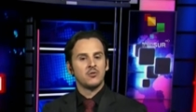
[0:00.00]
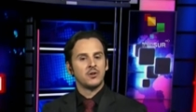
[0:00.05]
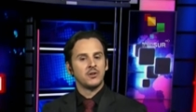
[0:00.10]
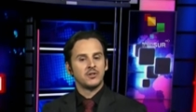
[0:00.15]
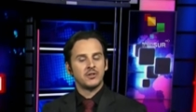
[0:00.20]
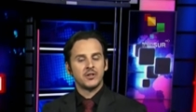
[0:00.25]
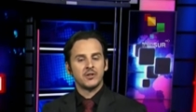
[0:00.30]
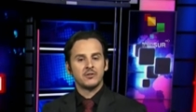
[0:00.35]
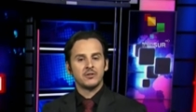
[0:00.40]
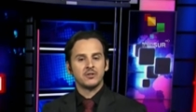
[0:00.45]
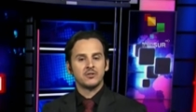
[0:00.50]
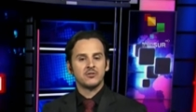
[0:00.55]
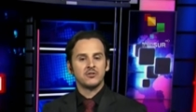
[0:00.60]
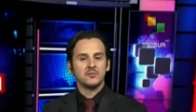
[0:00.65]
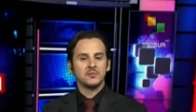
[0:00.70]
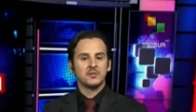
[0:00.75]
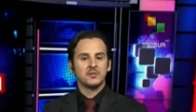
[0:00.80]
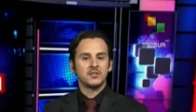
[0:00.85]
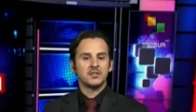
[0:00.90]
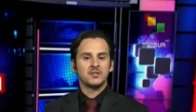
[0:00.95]
where terrorist
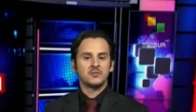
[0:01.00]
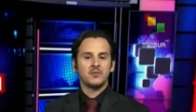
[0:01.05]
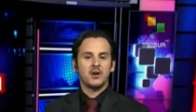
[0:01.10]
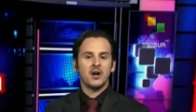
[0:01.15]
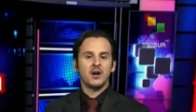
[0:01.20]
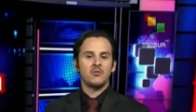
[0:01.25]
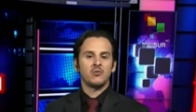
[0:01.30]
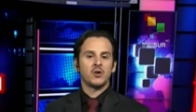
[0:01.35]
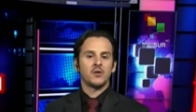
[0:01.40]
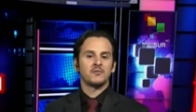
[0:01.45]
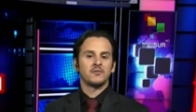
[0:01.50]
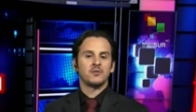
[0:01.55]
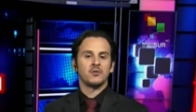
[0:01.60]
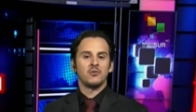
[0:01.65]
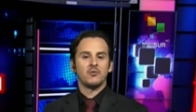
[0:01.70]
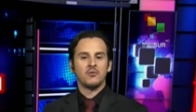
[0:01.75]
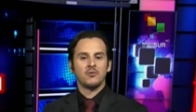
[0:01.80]
groups seized power after